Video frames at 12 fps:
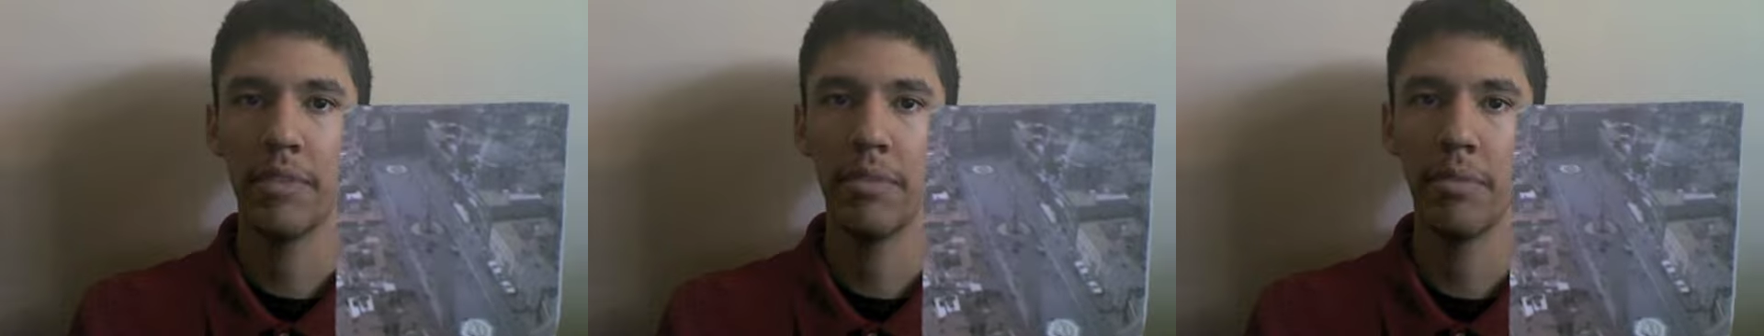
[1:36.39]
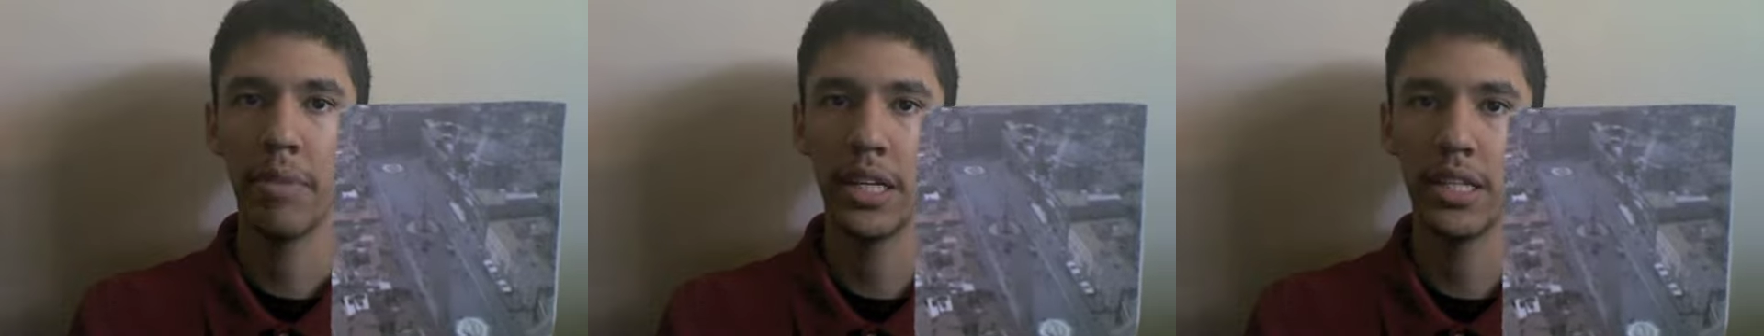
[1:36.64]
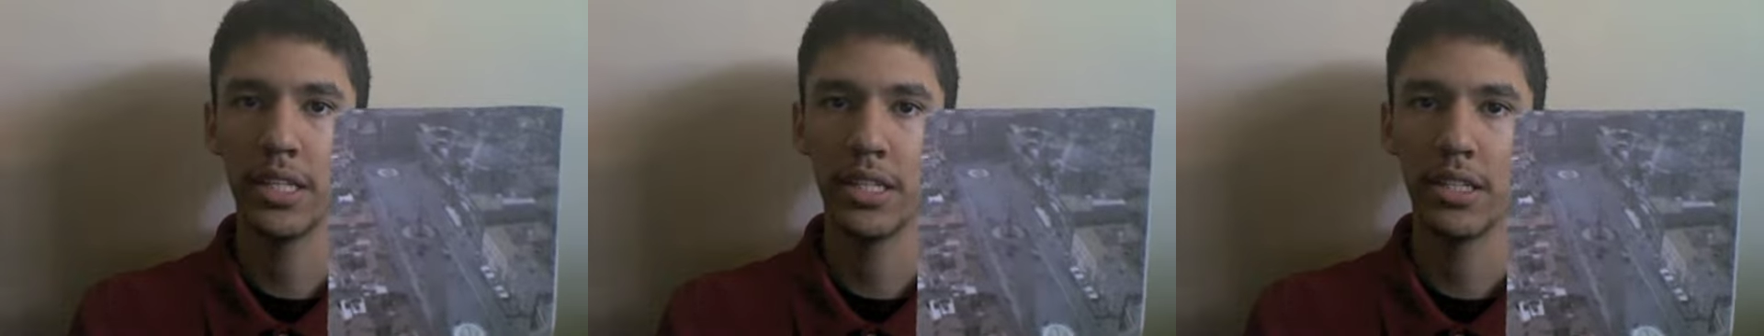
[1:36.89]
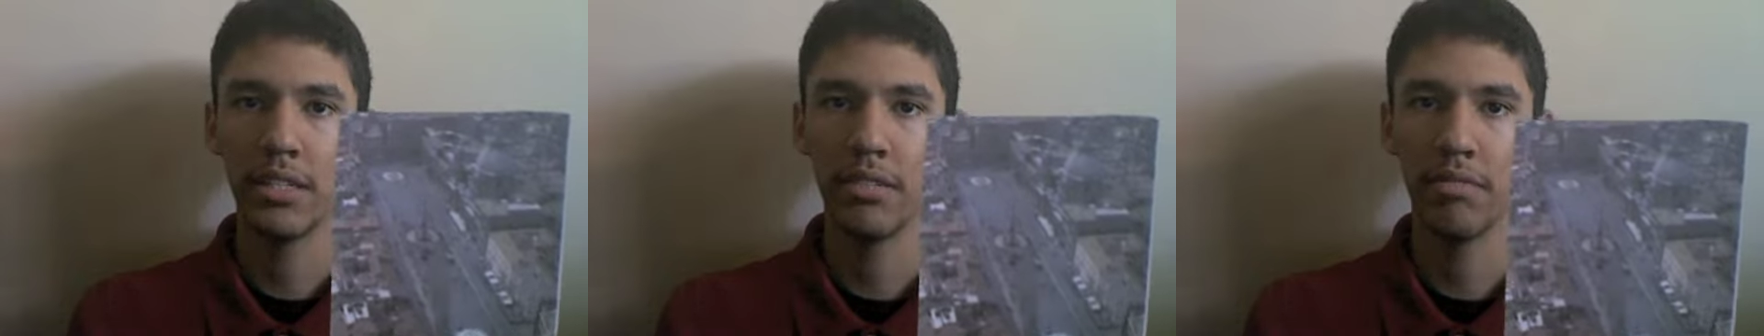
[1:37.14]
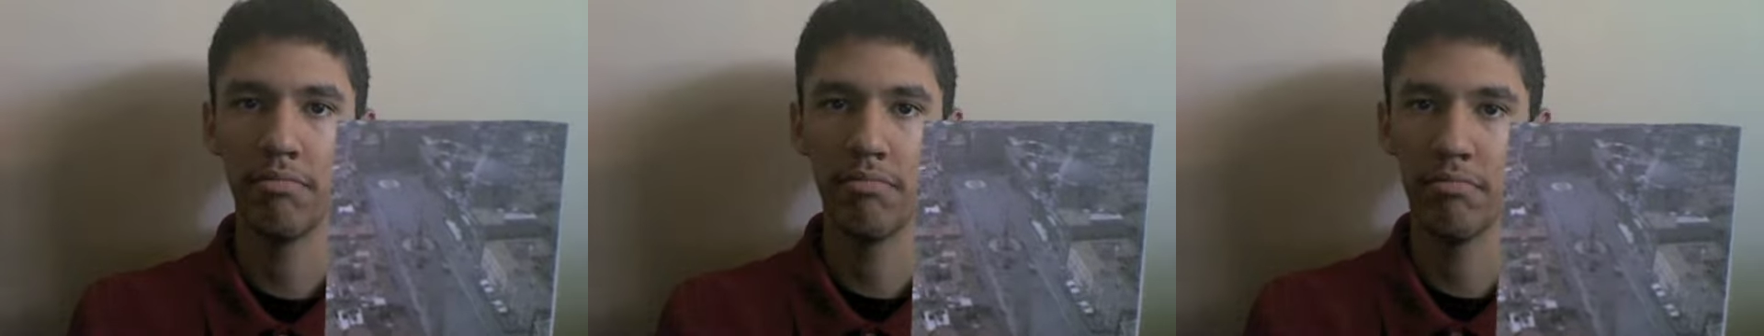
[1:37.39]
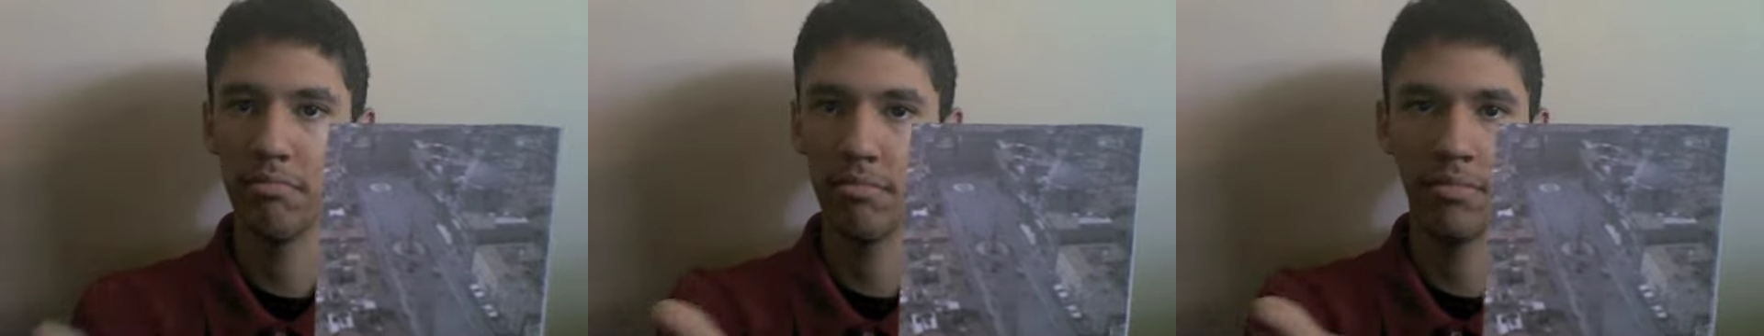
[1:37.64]

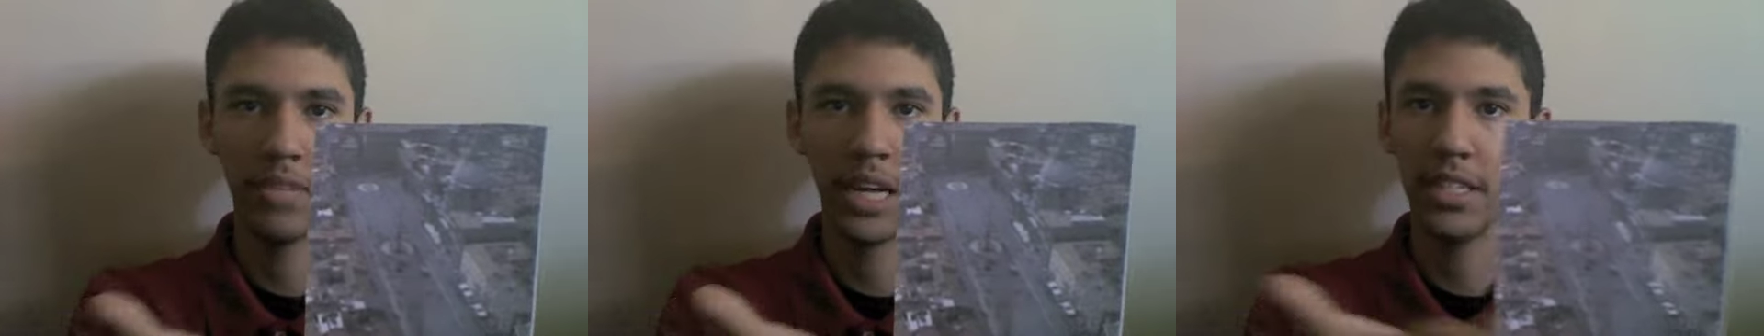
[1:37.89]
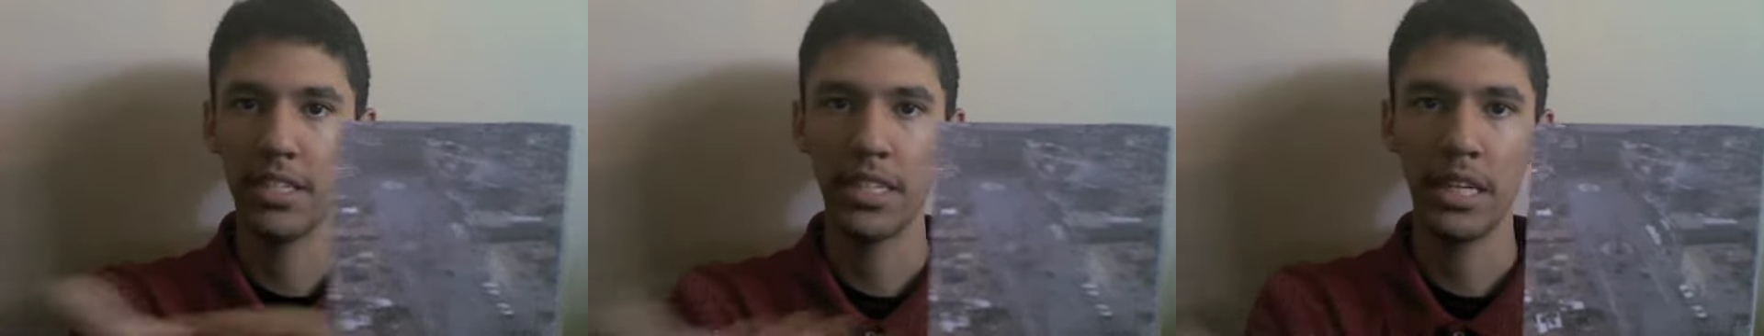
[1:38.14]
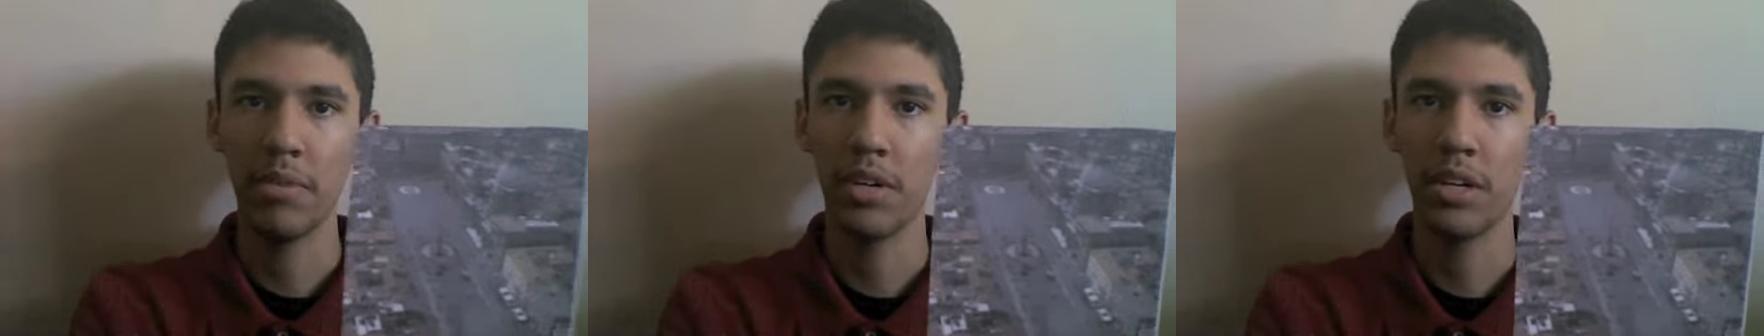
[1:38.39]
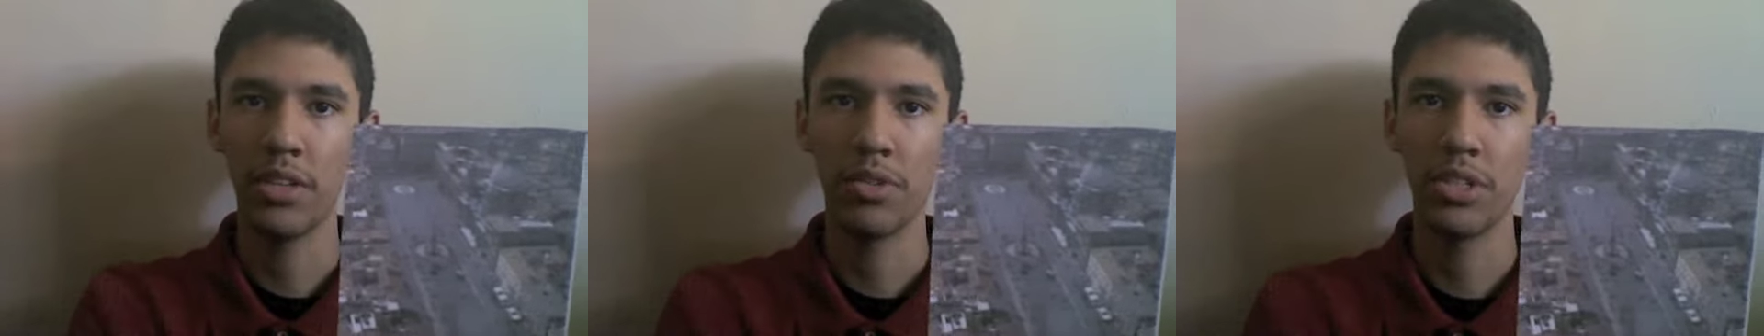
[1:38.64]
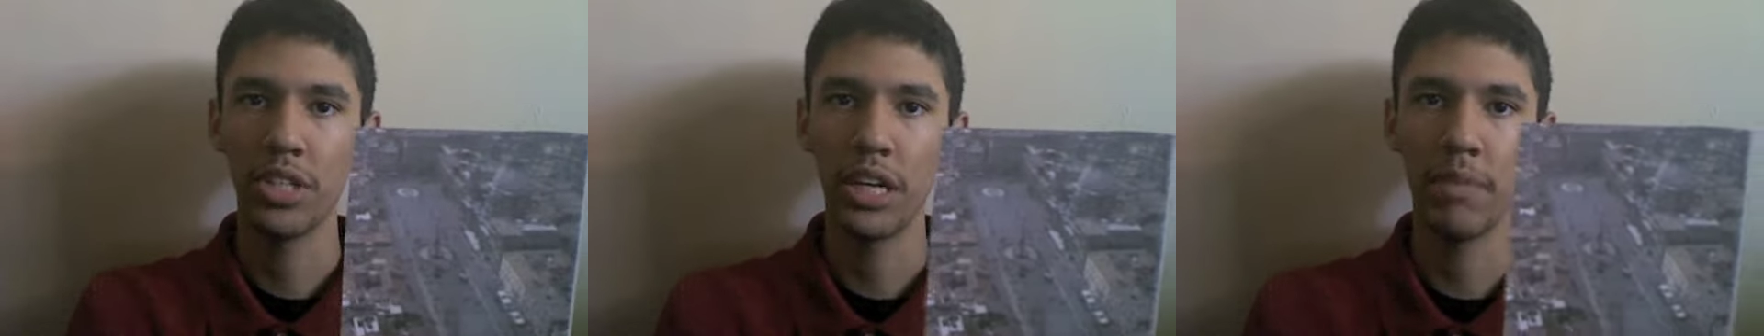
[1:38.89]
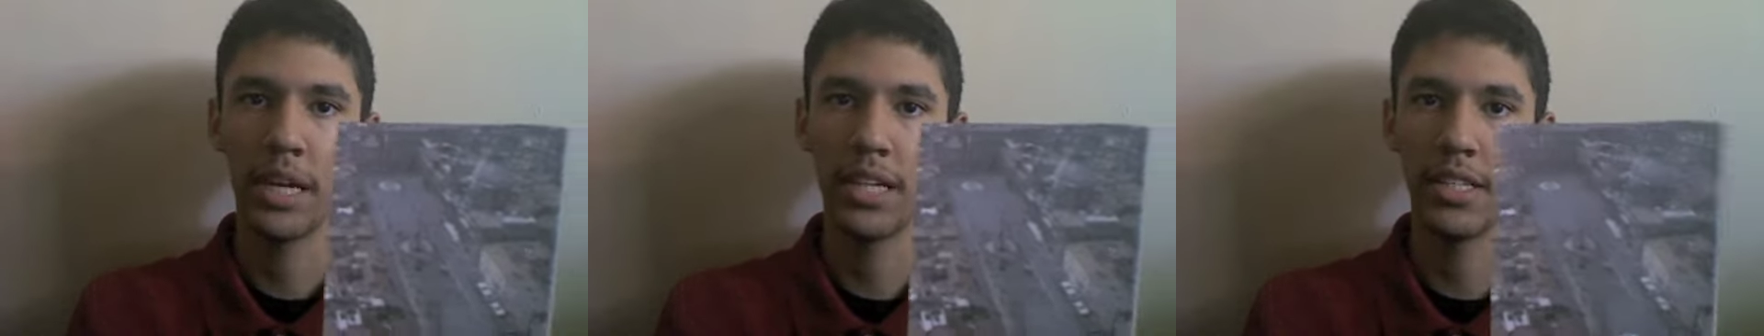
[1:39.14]
has the same contour shape
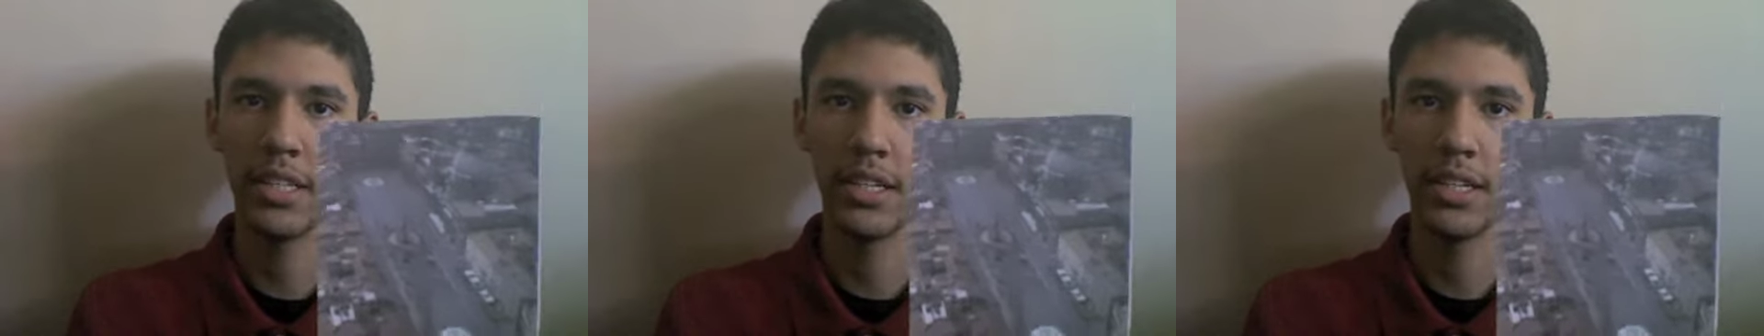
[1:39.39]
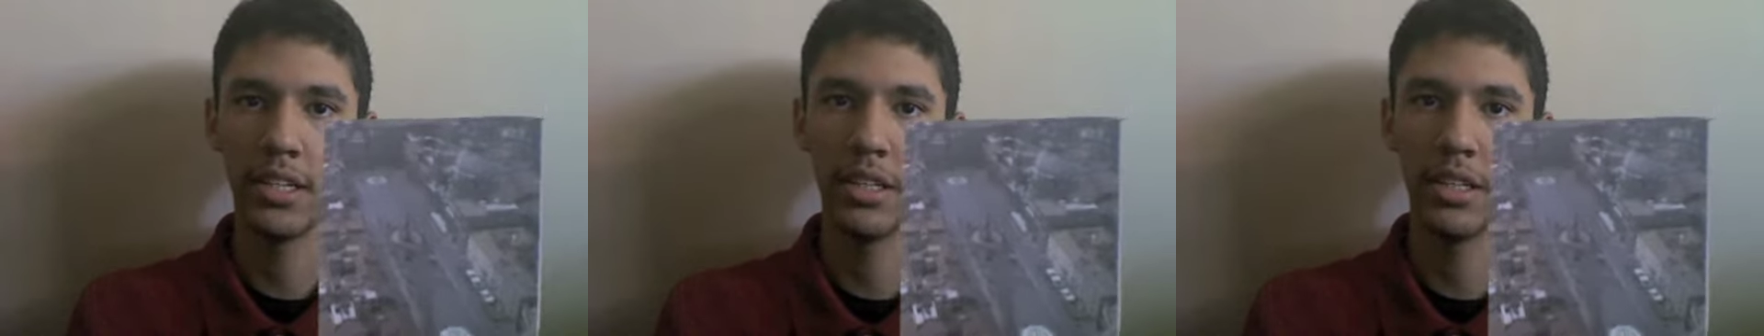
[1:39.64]
as the